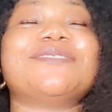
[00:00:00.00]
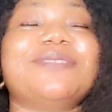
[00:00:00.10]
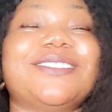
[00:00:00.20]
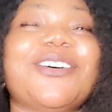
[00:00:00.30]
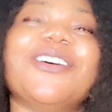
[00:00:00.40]

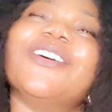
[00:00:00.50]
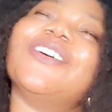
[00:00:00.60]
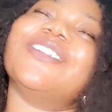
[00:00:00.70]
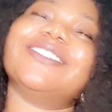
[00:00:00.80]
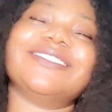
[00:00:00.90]
with
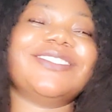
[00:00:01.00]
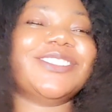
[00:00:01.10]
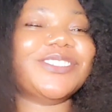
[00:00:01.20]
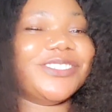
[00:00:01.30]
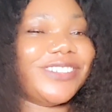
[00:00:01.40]
all,
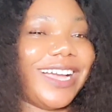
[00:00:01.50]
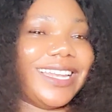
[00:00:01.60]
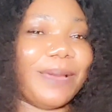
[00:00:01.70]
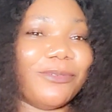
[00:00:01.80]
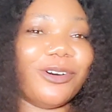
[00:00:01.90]
and
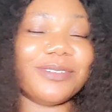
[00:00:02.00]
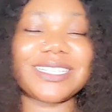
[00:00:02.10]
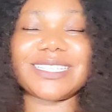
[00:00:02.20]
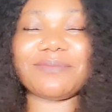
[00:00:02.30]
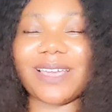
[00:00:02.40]
I'm all
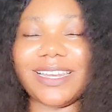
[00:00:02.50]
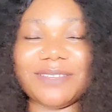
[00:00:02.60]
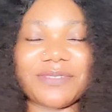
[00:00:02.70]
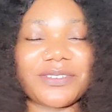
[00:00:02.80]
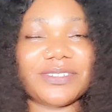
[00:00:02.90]
smiling
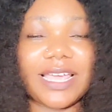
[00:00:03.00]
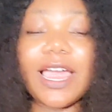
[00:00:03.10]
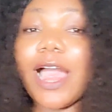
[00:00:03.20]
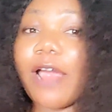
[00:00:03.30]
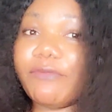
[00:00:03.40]
because
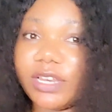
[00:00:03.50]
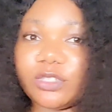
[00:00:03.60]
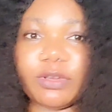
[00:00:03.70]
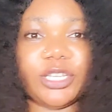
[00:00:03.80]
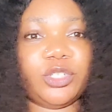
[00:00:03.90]
I really
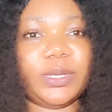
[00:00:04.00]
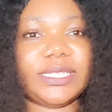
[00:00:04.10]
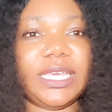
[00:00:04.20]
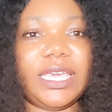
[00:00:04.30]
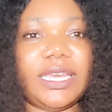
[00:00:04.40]
do enjoy
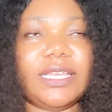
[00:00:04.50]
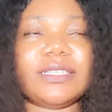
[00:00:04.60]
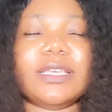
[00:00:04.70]
taking it.